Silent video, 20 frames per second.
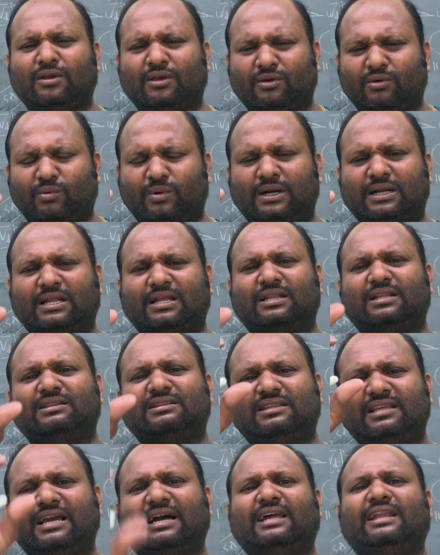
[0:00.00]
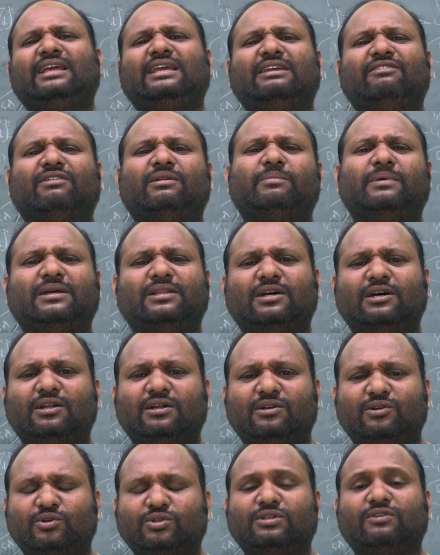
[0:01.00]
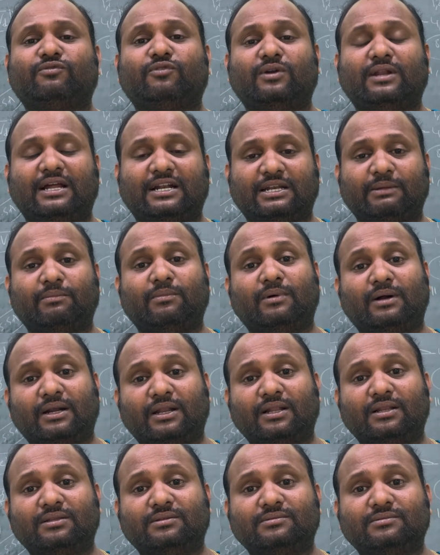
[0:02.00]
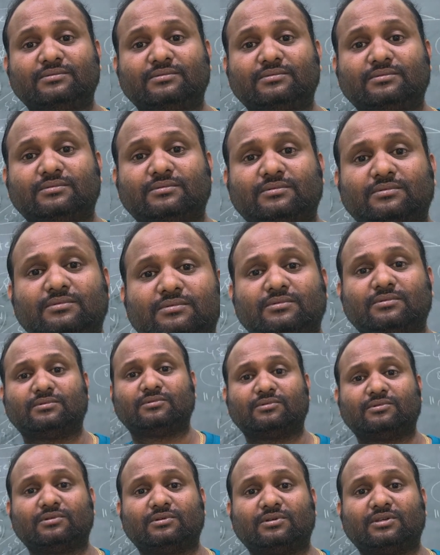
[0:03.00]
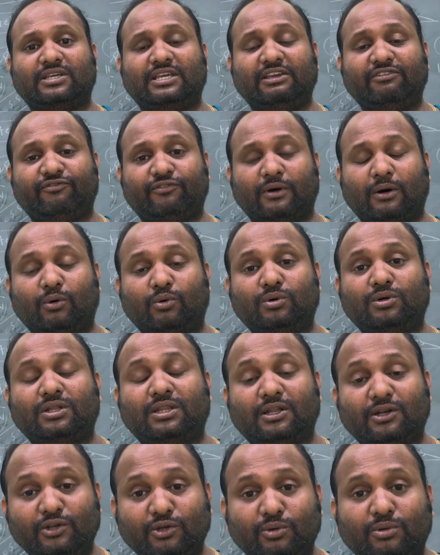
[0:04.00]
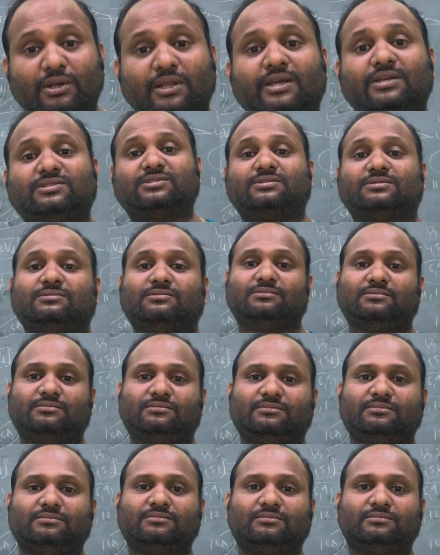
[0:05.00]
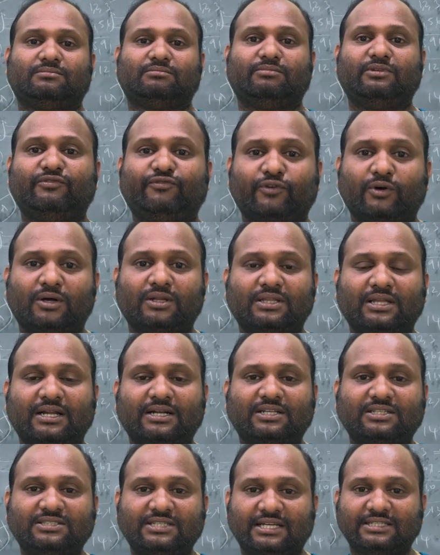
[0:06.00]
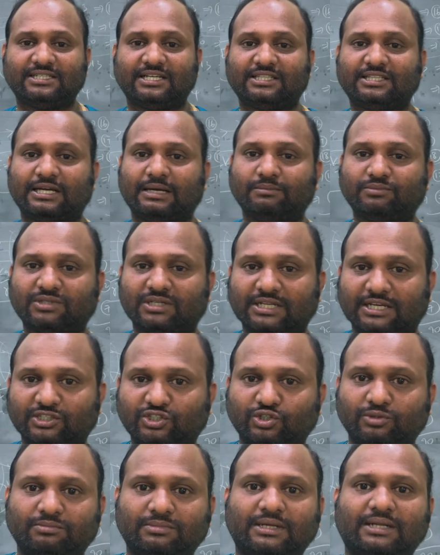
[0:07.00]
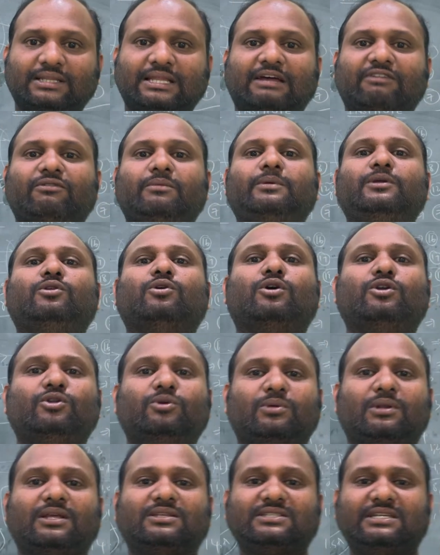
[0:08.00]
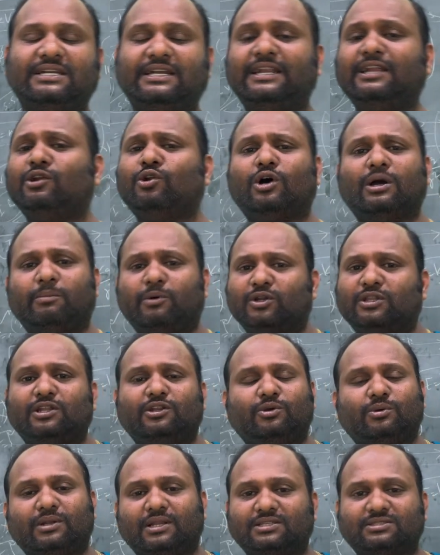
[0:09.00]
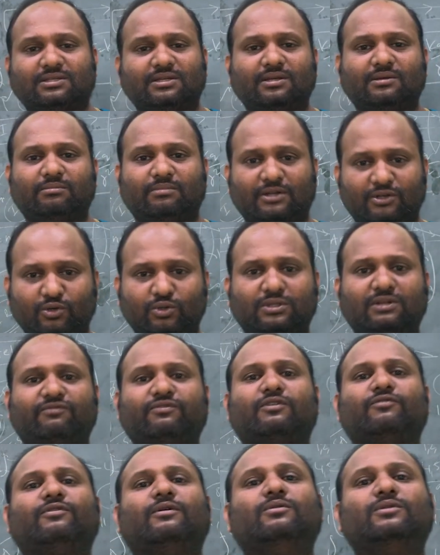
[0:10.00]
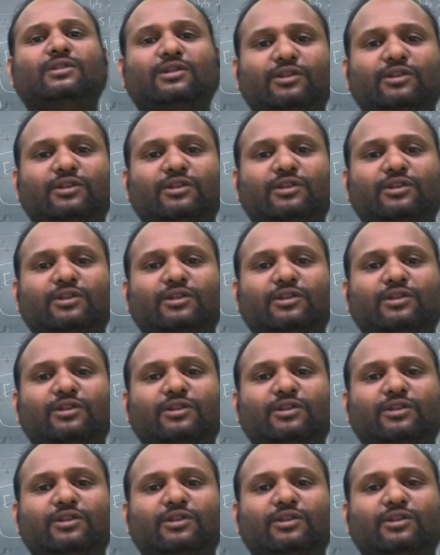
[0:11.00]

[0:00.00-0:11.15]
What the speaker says: what are the theory given by the Rutherford atom model? He found the nucleus. Before that, J.J. Thomson assumed that there will be no nucleus. He didn't know about the nucleus, but Rutherford found the